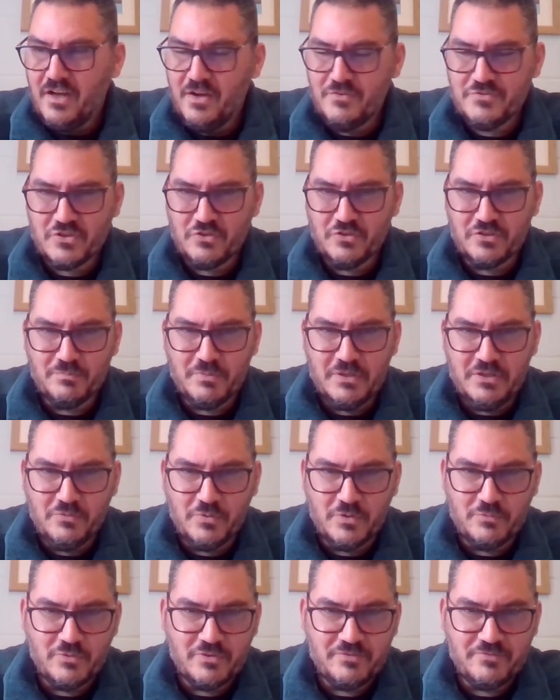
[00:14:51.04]
How's it going to be
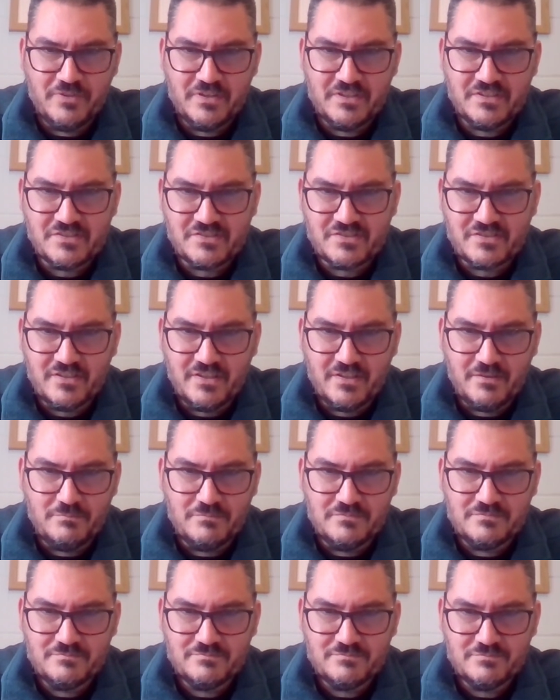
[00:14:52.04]
when we face
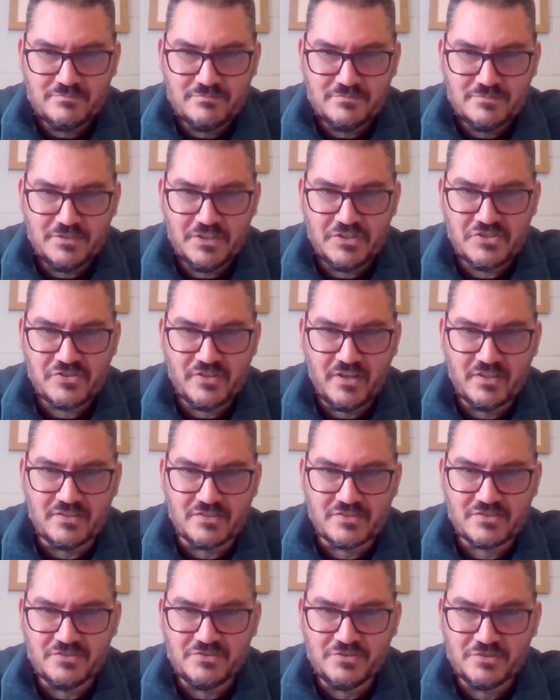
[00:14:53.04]
Leeds
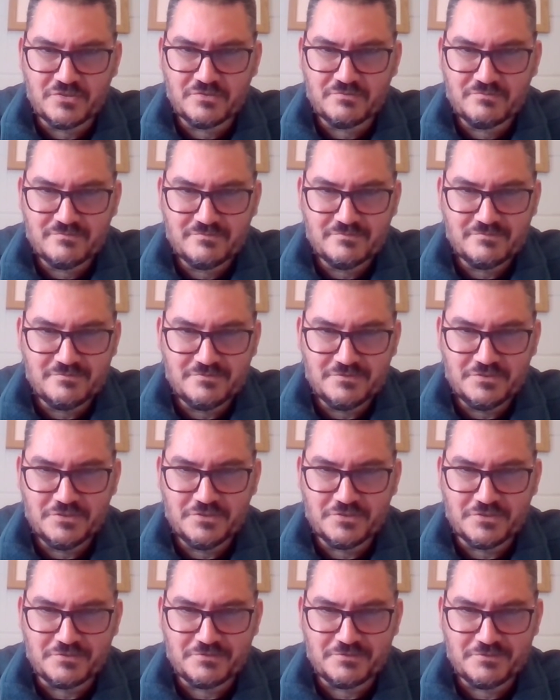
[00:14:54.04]
Knights in your
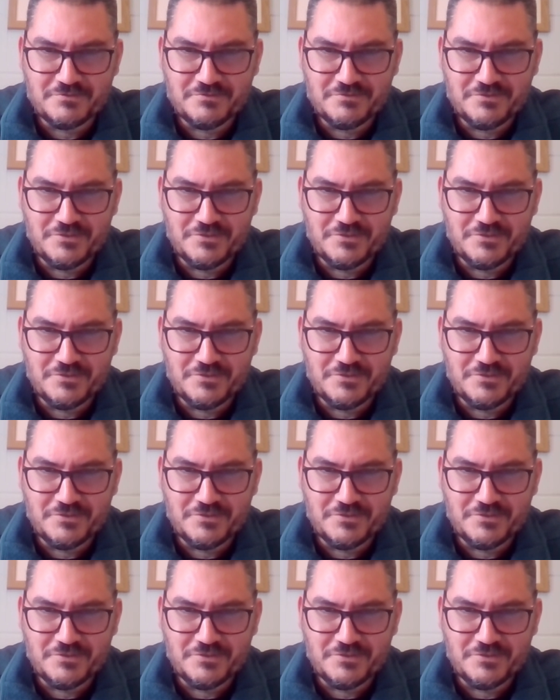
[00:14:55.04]
your